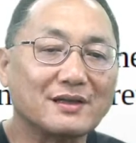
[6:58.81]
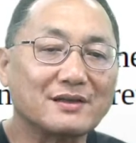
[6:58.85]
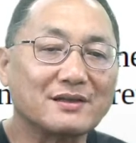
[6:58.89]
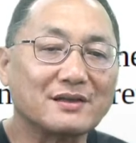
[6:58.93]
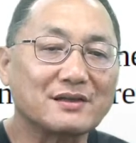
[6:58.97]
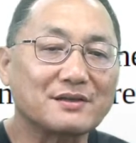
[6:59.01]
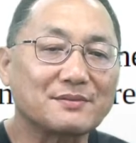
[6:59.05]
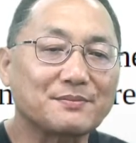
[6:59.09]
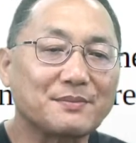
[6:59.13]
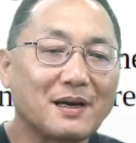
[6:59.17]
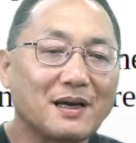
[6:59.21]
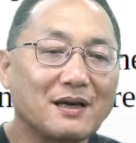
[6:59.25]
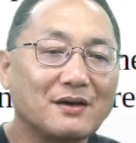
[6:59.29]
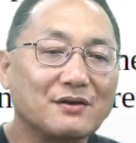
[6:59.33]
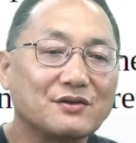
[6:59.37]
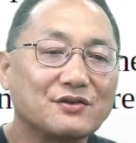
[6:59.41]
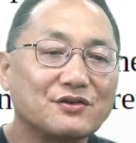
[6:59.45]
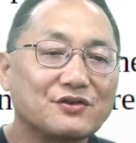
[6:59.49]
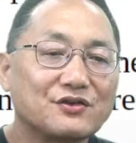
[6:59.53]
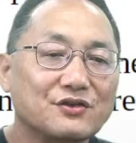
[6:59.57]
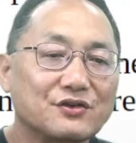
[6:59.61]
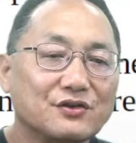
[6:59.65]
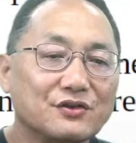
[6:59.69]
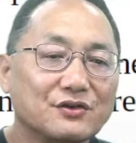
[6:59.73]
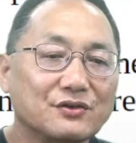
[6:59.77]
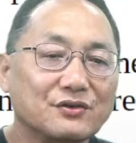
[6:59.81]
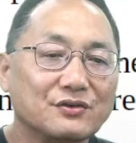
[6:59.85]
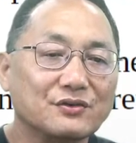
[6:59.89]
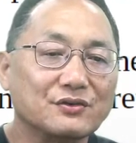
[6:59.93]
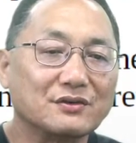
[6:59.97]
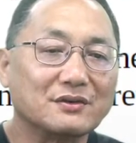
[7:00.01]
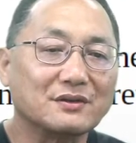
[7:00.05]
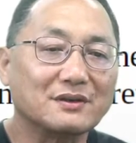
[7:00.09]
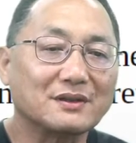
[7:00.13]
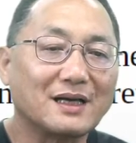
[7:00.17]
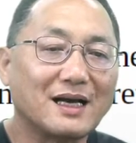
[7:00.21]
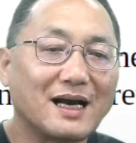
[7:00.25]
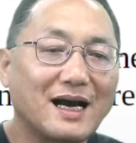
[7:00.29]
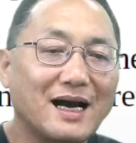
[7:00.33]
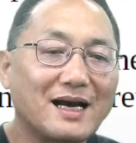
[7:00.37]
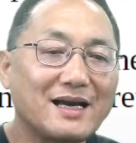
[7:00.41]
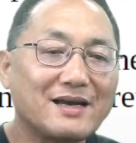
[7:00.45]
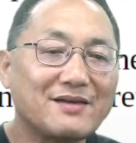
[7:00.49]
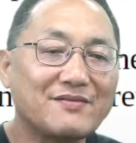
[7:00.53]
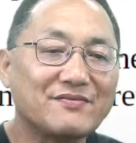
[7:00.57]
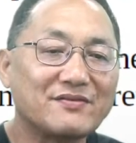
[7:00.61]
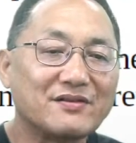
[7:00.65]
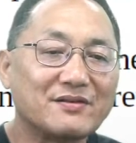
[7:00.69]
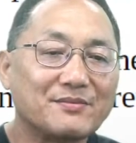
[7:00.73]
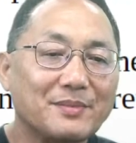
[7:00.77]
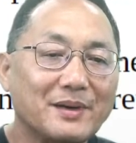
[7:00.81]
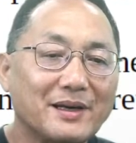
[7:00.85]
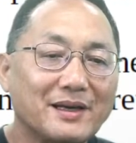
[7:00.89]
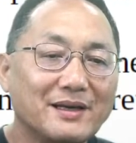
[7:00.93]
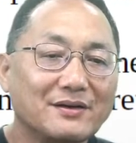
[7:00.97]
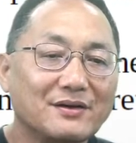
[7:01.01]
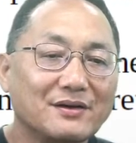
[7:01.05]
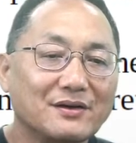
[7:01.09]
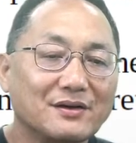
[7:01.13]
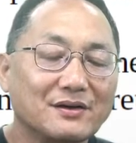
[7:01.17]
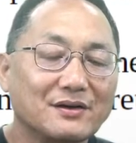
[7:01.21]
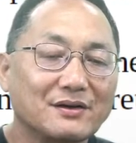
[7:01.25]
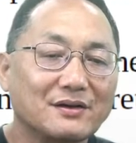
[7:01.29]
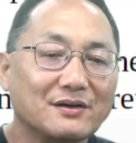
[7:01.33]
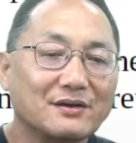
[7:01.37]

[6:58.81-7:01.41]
disparage you. I forbade her,